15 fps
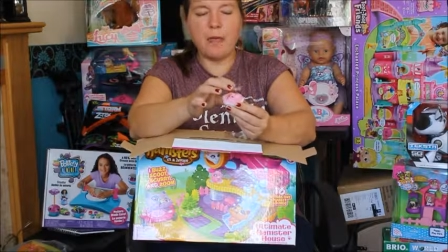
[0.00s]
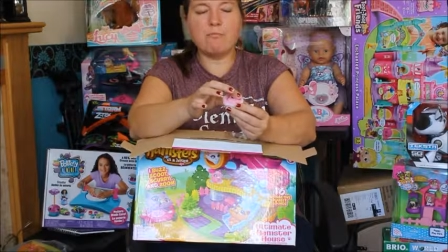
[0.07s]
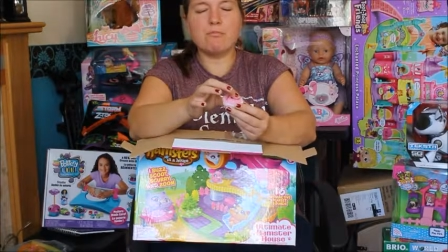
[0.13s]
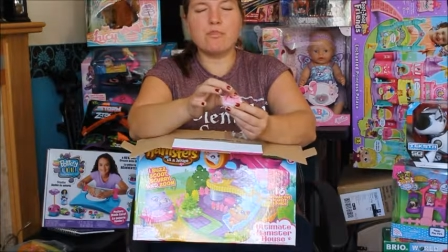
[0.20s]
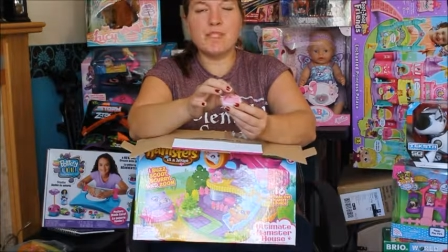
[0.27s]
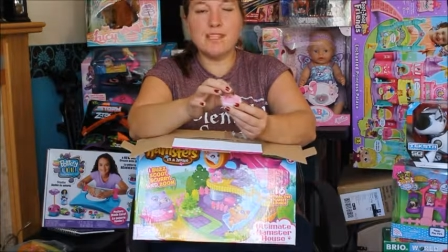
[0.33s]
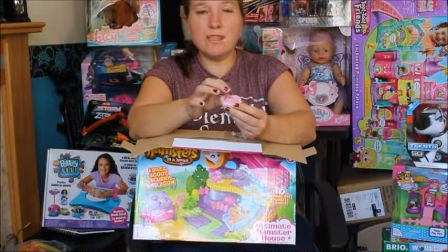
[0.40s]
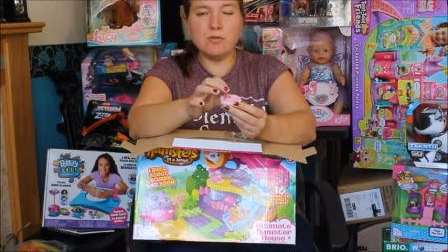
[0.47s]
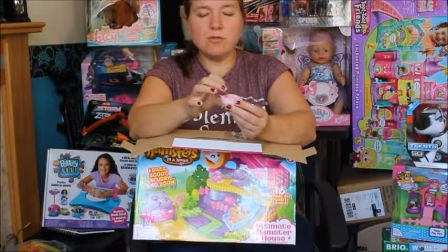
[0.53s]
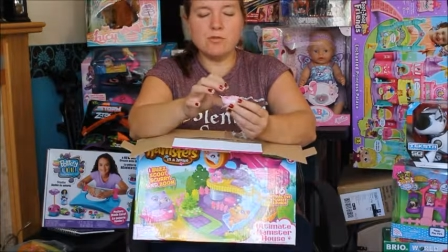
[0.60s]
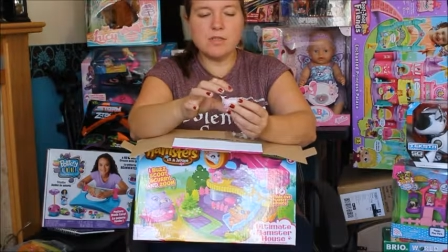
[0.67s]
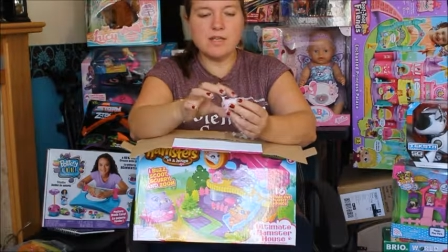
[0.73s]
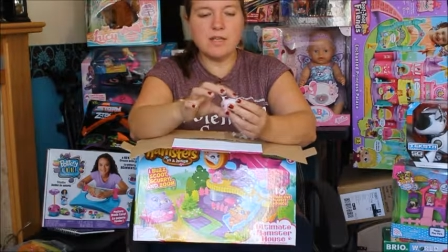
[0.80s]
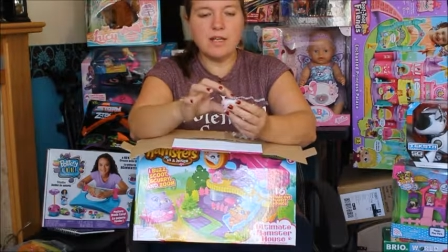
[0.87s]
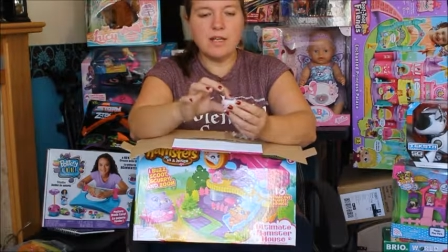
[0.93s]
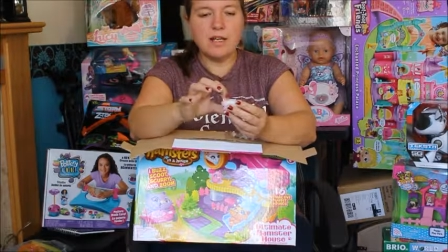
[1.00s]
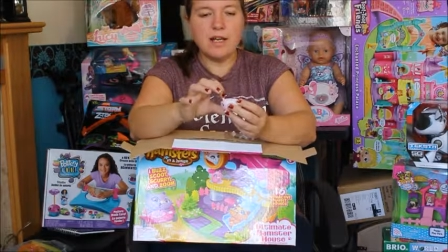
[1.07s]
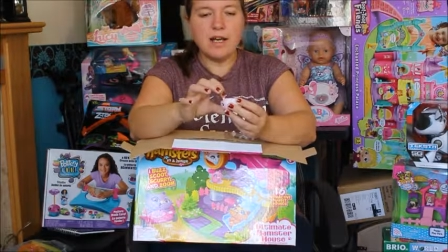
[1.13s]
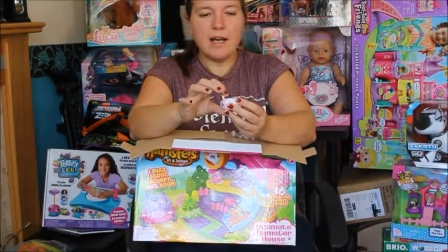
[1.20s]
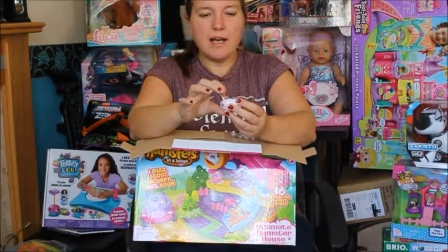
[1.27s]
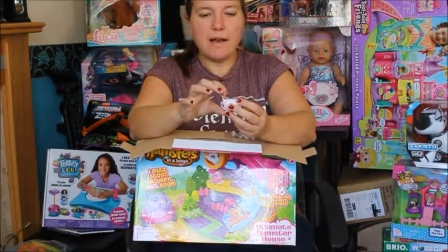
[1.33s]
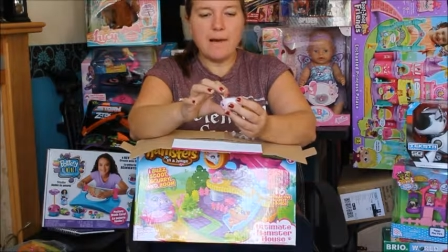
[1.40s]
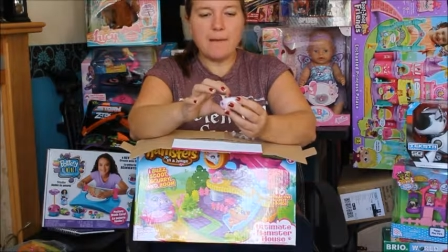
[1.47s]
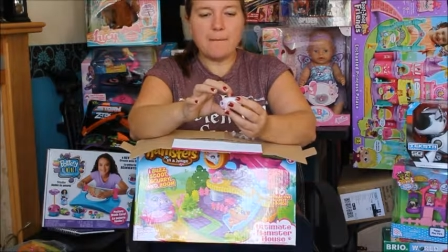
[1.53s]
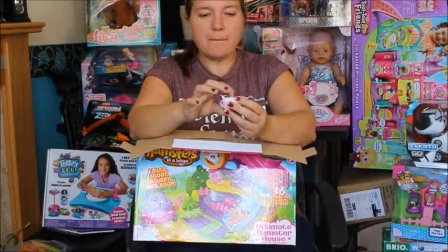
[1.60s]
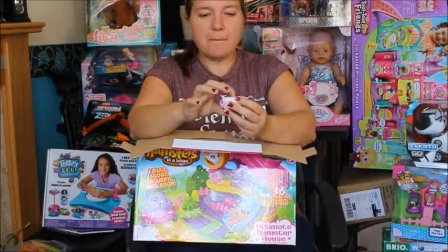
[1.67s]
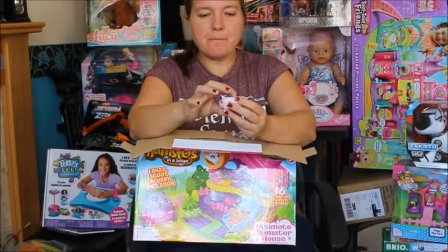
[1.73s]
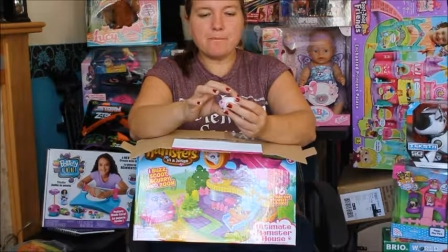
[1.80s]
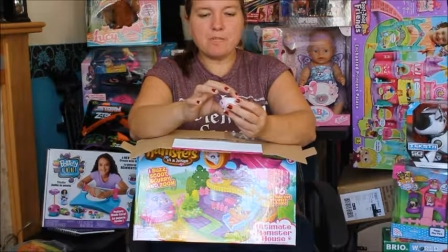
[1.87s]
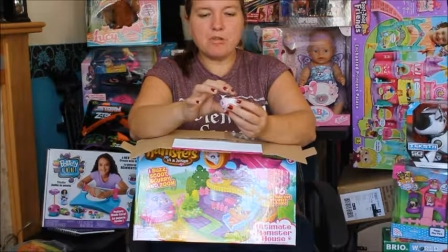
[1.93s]
bristles
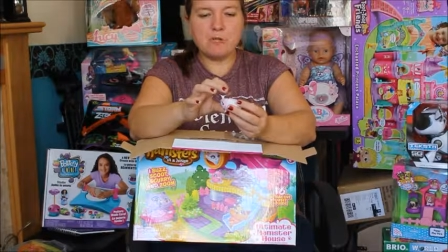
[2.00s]
um,